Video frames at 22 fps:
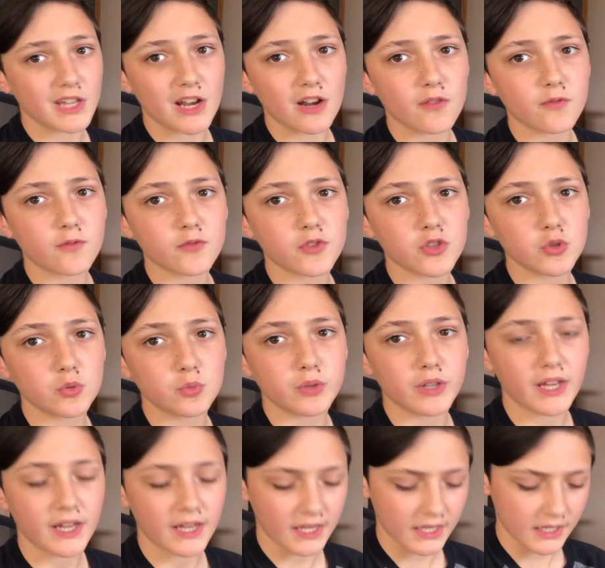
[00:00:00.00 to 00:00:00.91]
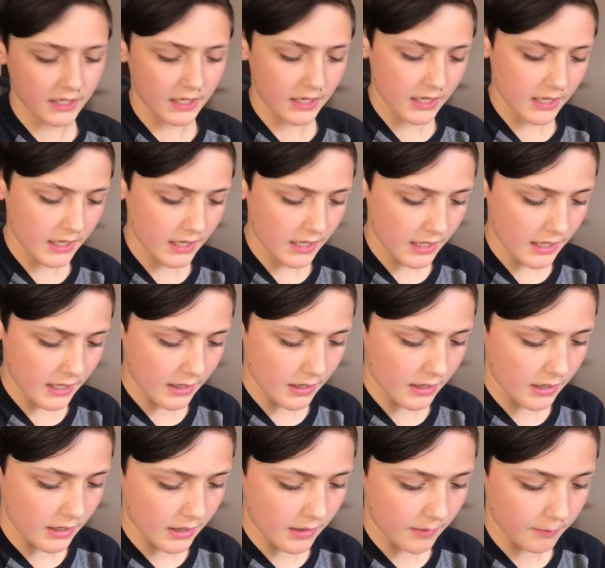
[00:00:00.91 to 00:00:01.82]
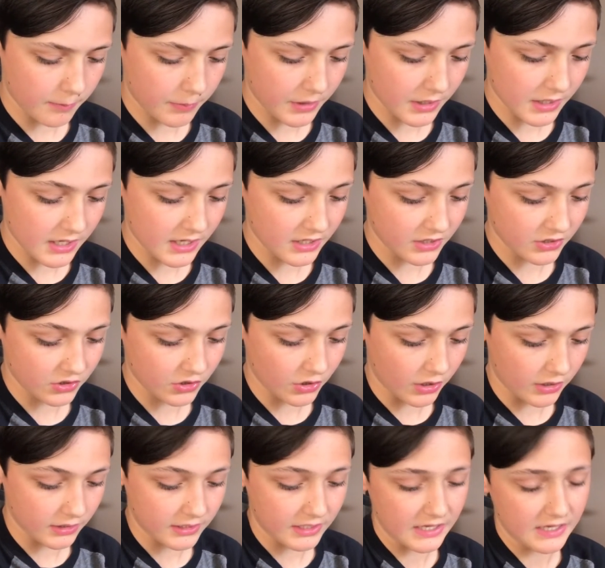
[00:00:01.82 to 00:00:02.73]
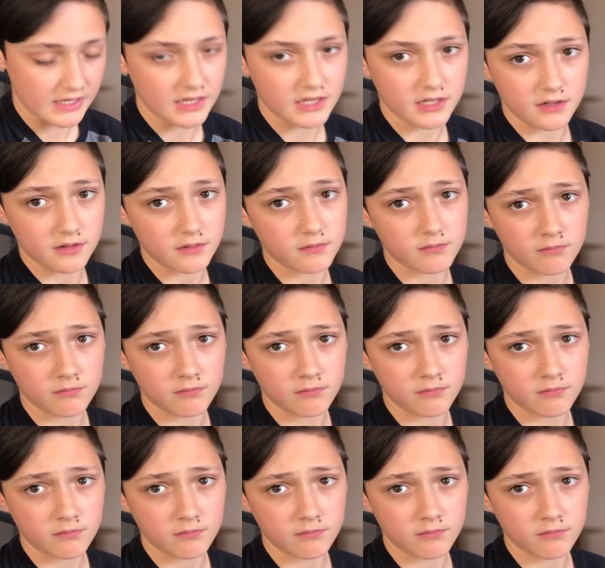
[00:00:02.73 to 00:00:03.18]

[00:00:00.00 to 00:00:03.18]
then if you can, but it is not needed.